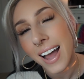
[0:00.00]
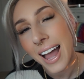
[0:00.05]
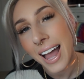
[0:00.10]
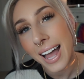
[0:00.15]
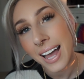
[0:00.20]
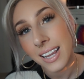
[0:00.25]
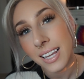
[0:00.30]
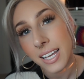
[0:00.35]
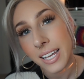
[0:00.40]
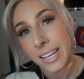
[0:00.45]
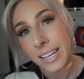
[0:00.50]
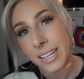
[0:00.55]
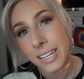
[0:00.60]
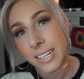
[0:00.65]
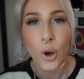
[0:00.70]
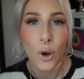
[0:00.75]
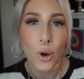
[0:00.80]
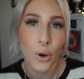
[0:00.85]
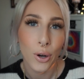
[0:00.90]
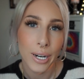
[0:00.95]
Allie.
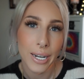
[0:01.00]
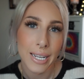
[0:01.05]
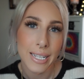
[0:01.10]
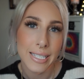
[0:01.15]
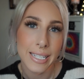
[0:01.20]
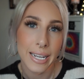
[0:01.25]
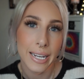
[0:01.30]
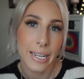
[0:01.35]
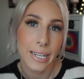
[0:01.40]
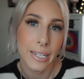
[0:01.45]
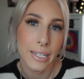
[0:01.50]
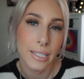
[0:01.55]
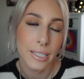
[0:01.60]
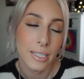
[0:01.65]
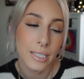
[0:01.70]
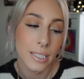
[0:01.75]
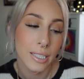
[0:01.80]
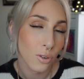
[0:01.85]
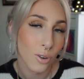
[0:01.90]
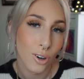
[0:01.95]
Or is it
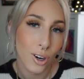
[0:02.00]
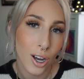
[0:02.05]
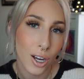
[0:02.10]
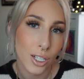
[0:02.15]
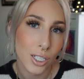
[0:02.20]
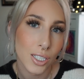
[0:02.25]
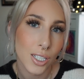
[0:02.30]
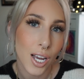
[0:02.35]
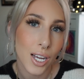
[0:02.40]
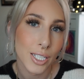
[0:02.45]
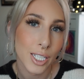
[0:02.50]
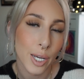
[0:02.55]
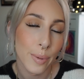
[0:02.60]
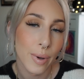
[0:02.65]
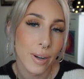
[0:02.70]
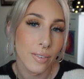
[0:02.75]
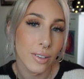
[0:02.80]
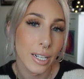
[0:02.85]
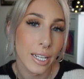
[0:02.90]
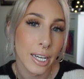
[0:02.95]
for Anastasia
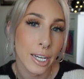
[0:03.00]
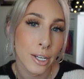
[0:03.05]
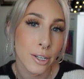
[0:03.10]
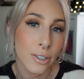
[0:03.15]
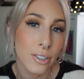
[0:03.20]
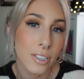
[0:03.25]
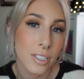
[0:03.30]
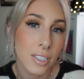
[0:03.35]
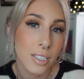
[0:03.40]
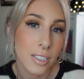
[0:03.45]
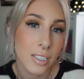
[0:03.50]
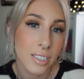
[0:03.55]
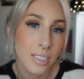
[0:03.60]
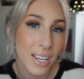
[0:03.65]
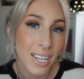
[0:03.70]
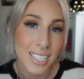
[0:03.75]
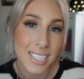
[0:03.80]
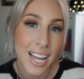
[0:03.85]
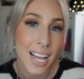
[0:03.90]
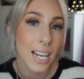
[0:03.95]
Beverly Hills?
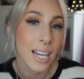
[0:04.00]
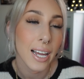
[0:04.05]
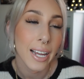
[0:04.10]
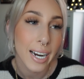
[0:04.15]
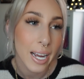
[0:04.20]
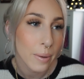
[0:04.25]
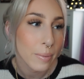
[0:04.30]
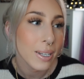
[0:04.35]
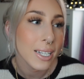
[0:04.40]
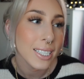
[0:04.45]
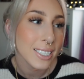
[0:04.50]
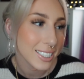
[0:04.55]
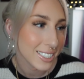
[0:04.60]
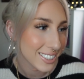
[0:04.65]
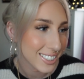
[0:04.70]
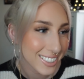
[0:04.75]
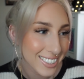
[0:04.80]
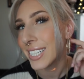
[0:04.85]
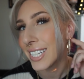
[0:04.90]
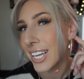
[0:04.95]
Because I love that
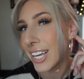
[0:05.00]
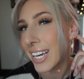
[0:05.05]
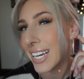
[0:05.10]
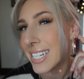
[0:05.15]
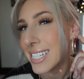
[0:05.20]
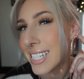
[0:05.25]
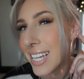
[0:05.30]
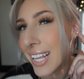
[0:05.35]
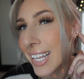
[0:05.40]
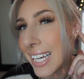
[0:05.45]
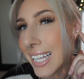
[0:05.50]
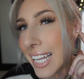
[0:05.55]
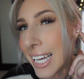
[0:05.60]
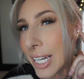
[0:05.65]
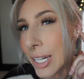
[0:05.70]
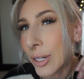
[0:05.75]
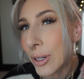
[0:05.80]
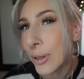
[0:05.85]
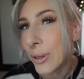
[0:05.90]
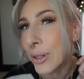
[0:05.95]
bitch. You guys tell I
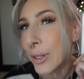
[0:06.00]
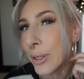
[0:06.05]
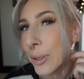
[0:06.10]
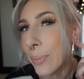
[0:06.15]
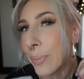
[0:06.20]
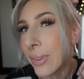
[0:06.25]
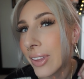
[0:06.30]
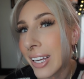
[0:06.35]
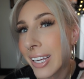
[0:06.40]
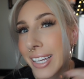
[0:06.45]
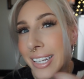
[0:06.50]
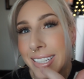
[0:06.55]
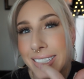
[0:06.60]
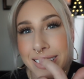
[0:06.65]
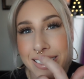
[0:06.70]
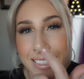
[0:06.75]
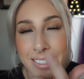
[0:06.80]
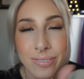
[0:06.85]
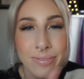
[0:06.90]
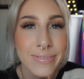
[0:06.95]
like gold hoop
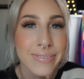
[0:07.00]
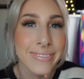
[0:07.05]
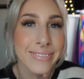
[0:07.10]
thingies?